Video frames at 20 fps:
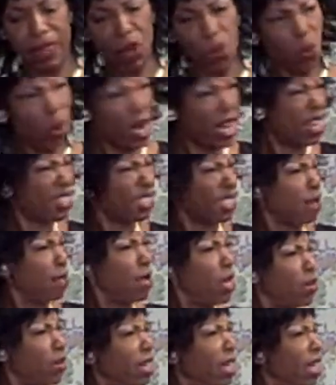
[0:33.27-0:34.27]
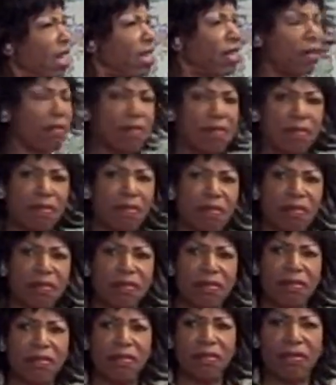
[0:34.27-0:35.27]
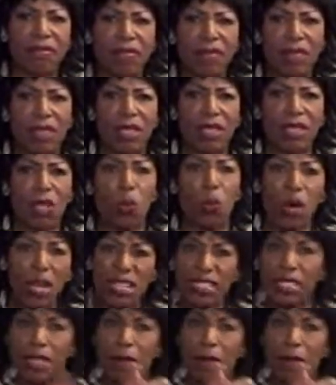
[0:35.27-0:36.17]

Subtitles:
What is community? What is